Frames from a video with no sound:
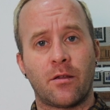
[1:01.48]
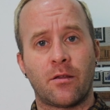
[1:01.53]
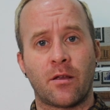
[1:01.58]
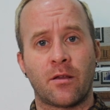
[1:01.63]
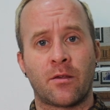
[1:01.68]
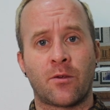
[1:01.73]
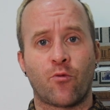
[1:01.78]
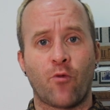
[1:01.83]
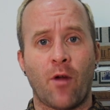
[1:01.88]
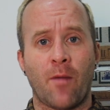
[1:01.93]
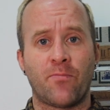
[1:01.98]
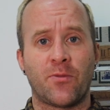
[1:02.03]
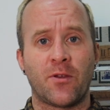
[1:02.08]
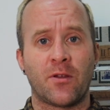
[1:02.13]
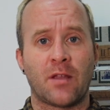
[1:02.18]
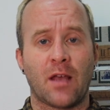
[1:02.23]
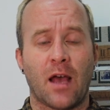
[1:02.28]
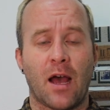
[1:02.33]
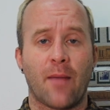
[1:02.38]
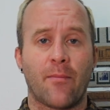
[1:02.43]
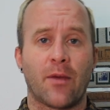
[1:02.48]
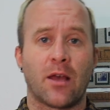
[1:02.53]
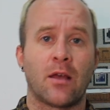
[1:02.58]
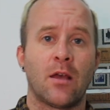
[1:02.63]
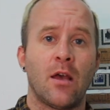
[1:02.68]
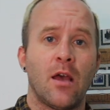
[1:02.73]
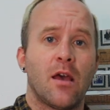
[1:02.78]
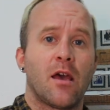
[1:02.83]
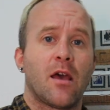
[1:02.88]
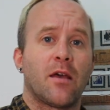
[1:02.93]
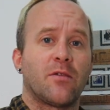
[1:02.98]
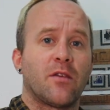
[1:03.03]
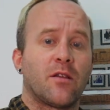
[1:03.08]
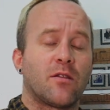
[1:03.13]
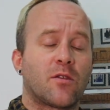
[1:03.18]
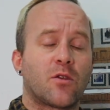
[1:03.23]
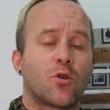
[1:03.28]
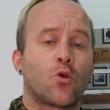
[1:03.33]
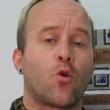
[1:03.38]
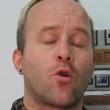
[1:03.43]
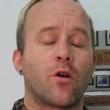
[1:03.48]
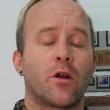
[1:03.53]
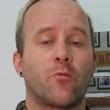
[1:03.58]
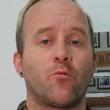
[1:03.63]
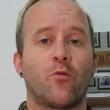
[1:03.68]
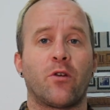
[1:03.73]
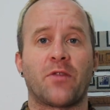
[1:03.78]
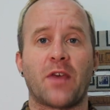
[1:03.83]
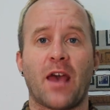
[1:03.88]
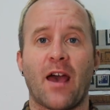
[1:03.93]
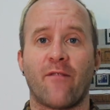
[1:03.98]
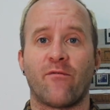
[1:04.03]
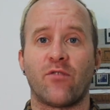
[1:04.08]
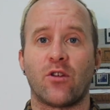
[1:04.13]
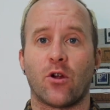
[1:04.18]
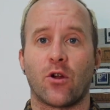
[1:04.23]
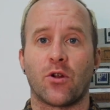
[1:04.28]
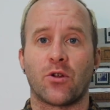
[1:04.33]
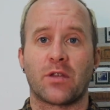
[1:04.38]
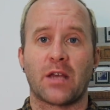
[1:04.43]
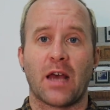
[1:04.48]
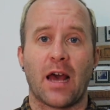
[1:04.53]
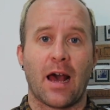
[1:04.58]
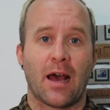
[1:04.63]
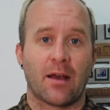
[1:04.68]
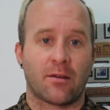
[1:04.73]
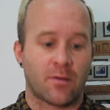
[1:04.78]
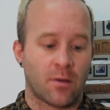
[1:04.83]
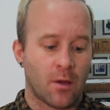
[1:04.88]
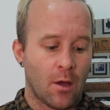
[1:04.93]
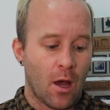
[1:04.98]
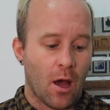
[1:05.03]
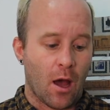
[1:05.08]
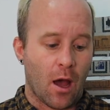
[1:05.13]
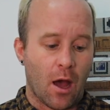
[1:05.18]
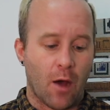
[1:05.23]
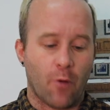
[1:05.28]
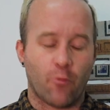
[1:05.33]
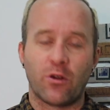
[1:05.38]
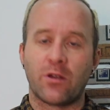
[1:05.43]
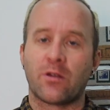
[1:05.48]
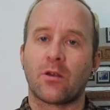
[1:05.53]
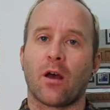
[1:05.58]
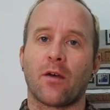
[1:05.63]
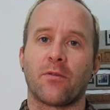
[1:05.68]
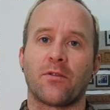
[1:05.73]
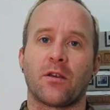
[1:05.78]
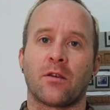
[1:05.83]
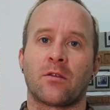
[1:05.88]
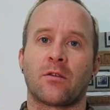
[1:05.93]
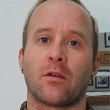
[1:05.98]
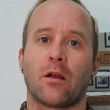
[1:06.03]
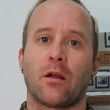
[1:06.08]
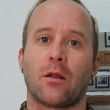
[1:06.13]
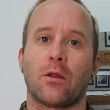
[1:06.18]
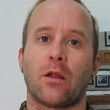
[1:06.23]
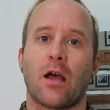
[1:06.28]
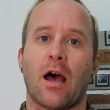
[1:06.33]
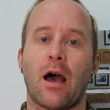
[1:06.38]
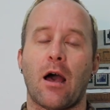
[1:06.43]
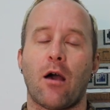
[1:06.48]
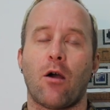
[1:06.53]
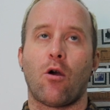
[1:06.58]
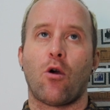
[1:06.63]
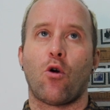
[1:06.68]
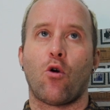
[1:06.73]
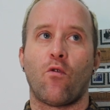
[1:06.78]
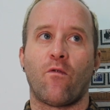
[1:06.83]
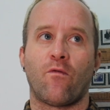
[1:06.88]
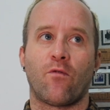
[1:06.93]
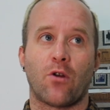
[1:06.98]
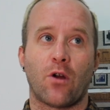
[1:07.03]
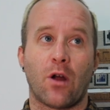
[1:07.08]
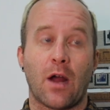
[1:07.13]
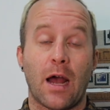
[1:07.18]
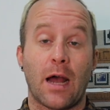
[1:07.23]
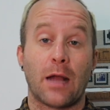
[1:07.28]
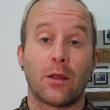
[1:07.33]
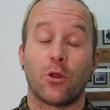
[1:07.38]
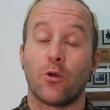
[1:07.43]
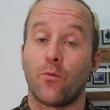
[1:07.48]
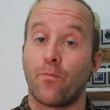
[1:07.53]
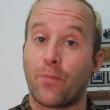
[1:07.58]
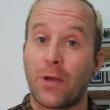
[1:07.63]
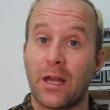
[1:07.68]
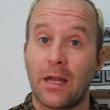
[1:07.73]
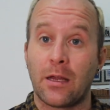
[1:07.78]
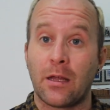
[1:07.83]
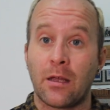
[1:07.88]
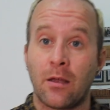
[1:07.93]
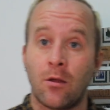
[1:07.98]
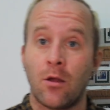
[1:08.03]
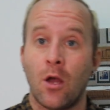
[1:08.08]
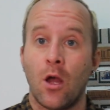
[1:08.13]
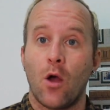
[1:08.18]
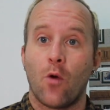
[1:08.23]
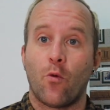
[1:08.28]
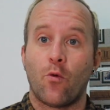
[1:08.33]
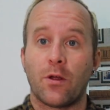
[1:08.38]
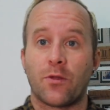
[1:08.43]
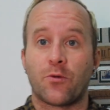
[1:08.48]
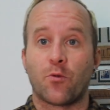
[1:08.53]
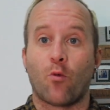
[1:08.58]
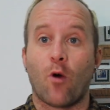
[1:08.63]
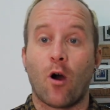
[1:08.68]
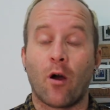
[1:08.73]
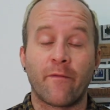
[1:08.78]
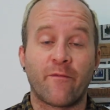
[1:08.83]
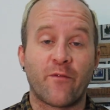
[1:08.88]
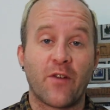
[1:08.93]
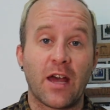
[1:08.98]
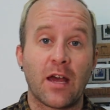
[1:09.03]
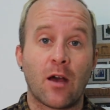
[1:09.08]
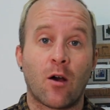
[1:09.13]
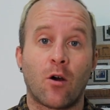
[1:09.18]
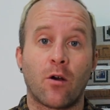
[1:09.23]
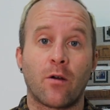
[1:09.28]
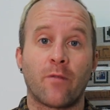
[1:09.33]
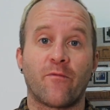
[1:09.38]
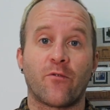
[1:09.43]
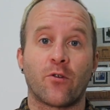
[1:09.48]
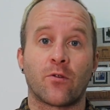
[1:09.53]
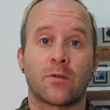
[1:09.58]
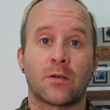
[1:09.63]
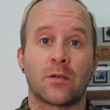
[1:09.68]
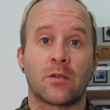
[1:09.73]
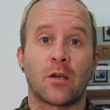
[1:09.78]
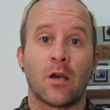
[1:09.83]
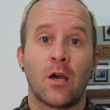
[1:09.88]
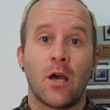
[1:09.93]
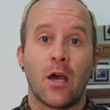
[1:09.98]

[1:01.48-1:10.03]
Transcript: disrupt the timing and then scoring with heavier attacks. We saw this a lot over at Lumpinee with Wang Feihong versus